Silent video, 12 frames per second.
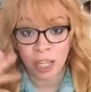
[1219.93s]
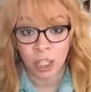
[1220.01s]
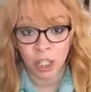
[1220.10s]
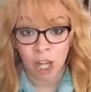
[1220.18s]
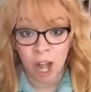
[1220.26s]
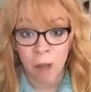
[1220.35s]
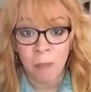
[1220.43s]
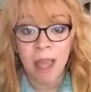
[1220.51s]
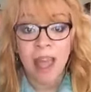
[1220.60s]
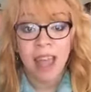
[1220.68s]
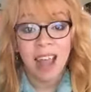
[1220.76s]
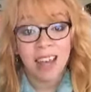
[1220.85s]
#shop
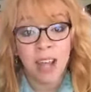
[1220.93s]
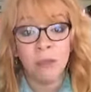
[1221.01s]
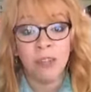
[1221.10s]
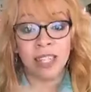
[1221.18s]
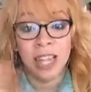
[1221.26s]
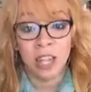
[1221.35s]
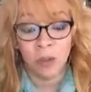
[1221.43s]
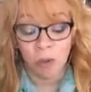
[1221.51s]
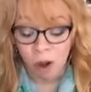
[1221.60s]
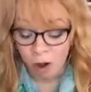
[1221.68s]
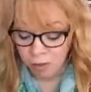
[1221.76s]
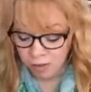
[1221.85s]
and I will send
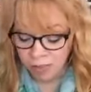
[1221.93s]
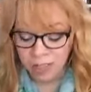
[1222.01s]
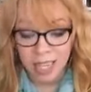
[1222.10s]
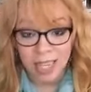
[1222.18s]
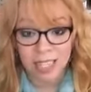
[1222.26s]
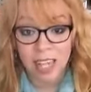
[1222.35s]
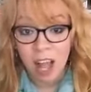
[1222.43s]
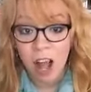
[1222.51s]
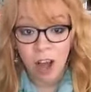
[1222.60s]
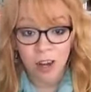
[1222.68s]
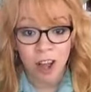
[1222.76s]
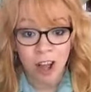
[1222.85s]
you all of the links
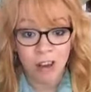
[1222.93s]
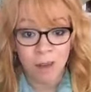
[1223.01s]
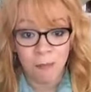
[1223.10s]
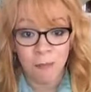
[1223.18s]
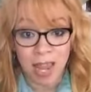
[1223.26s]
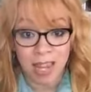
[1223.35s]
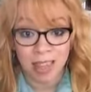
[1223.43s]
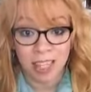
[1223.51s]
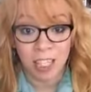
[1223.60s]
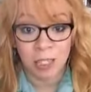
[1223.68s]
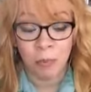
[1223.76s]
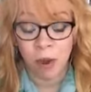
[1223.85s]
on how to make this